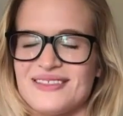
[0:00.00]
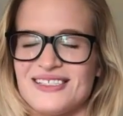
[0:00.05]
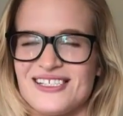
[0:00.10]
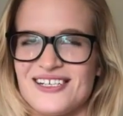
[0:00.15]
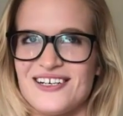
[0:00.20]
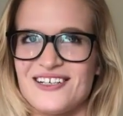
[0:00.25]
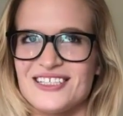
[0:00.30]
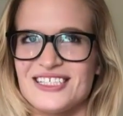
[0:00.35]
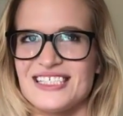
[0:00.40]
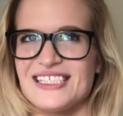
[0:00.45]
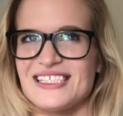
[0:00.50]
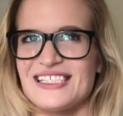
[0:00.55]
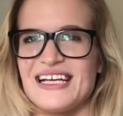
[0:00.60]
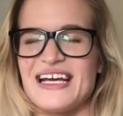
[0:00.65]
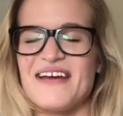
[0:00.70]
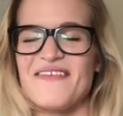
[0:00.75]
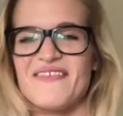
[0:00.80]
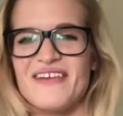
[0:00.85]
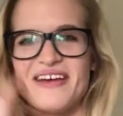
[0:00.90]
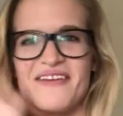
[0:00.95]
starts the
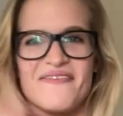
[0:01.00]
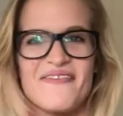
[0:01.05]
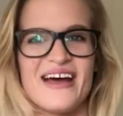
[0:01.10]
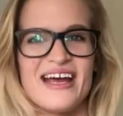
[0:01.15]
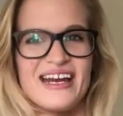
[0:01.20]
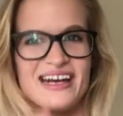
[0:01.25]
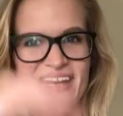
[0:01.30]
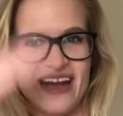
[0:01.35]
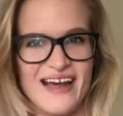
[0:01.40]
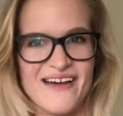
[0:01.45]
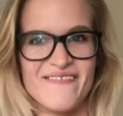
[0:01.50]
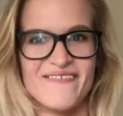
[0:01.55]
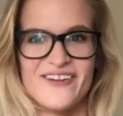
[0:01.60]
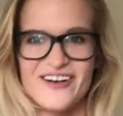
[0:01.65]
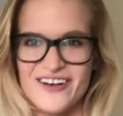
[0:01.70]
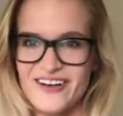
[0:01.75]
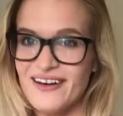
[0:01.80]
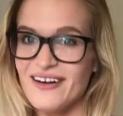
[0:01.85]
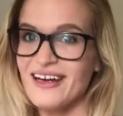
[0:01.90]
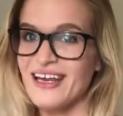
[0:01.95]
same, if I
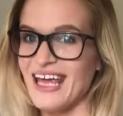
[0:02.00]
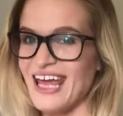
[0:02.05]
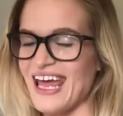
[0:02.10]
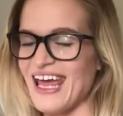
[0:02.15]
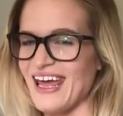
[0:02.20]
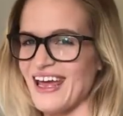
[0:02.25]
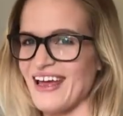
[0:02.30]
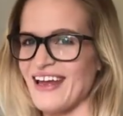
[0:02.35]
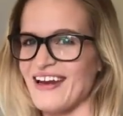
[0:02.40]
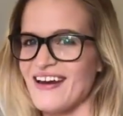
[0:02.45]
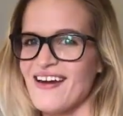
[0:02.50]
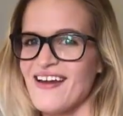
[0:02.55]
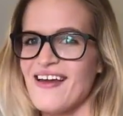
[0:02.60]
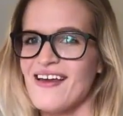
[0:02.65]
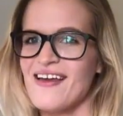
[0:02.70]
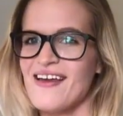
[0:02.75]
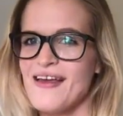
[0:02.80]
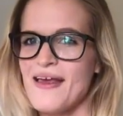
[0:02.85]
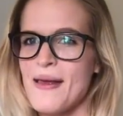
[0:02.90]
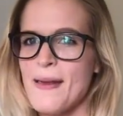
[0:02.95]
never can
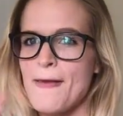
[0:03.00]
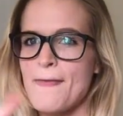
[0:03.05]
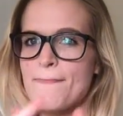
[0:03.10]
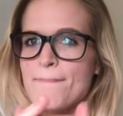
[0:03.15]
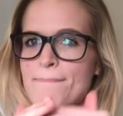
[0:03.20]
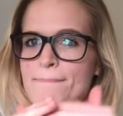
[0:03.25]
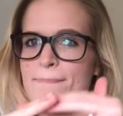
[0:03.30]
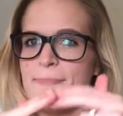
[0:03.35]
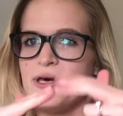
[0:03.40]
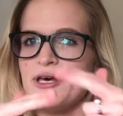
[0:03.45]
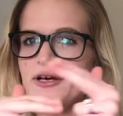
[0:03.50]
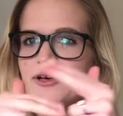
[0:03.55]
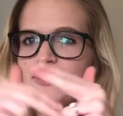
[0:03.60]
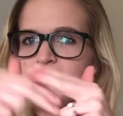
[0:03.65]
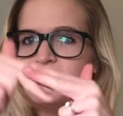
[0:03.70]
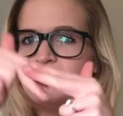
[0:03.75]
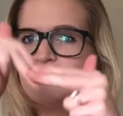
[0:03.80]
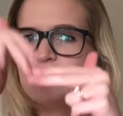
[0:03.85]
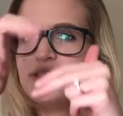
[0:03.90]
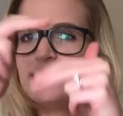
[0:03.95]

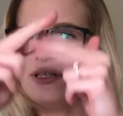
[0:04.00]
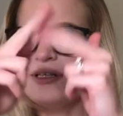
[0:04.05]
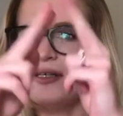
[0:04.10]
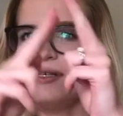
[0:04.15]
build,